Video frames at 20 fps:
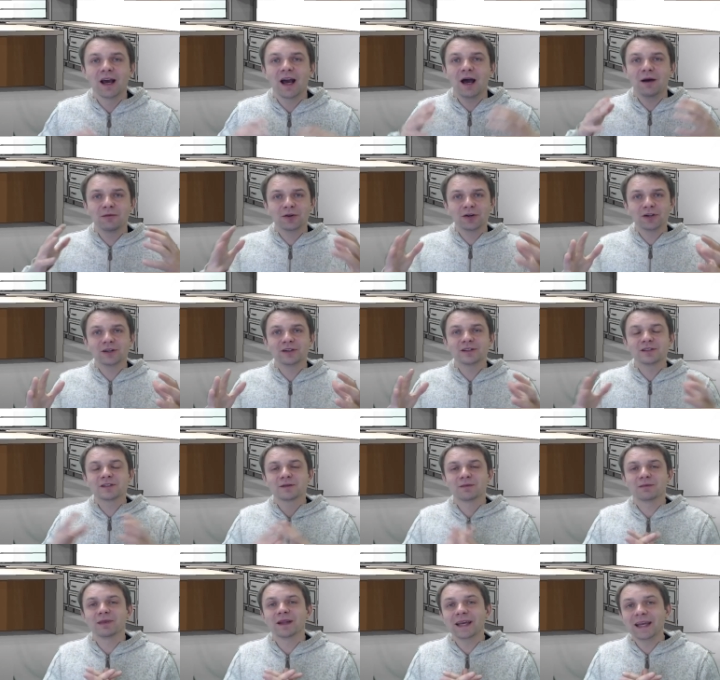I'm going to
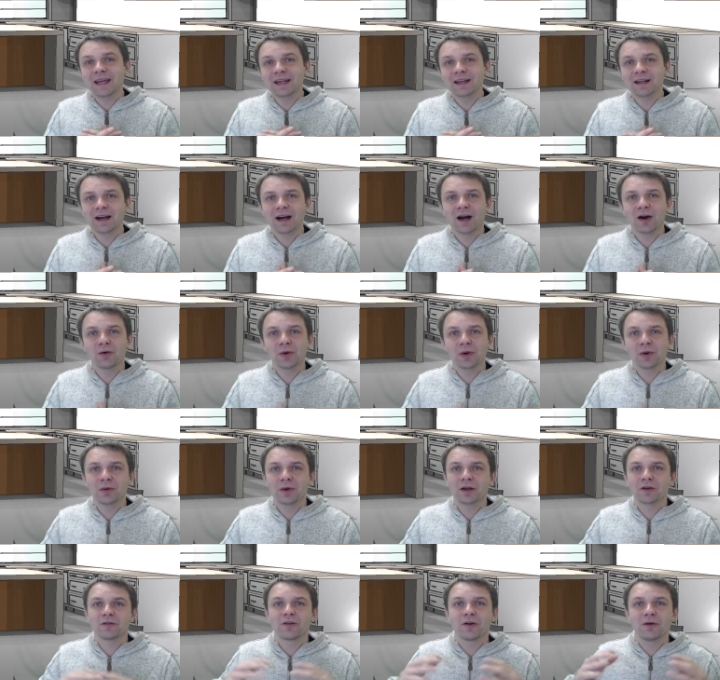explain how we
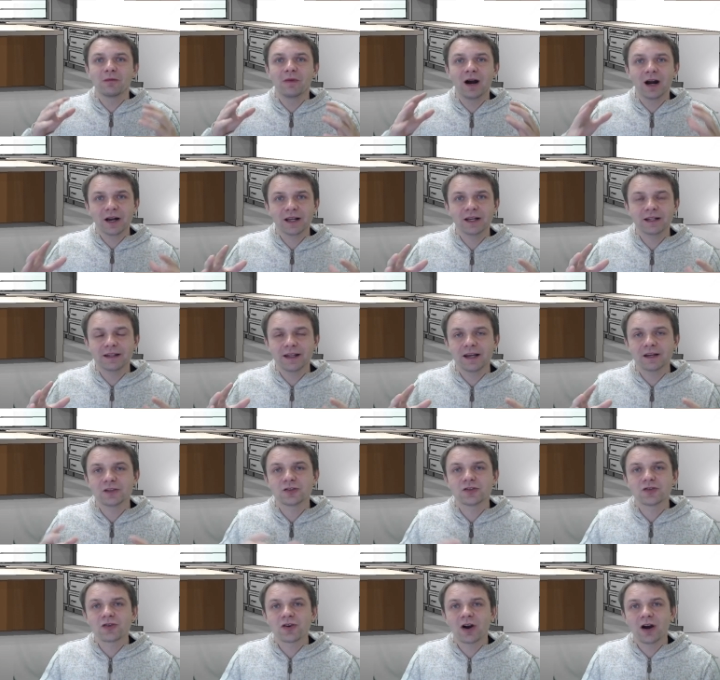went from architect's
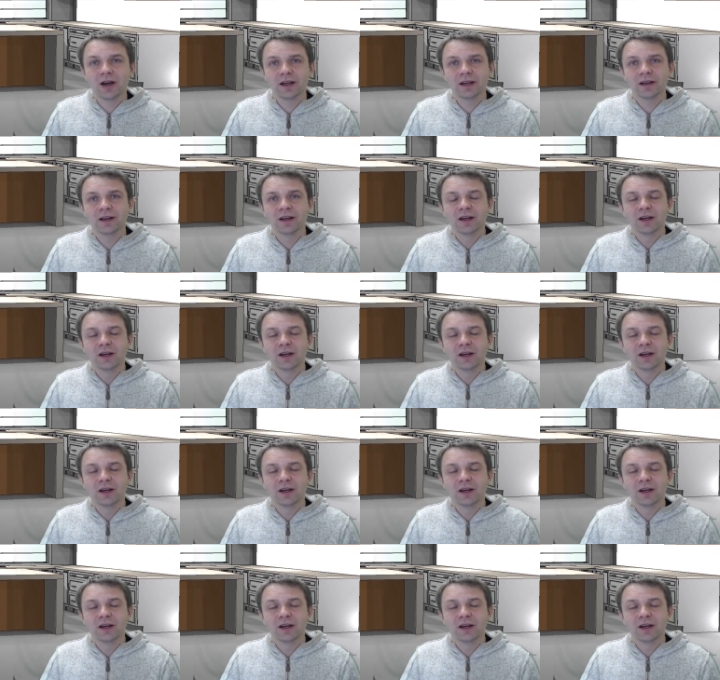drawing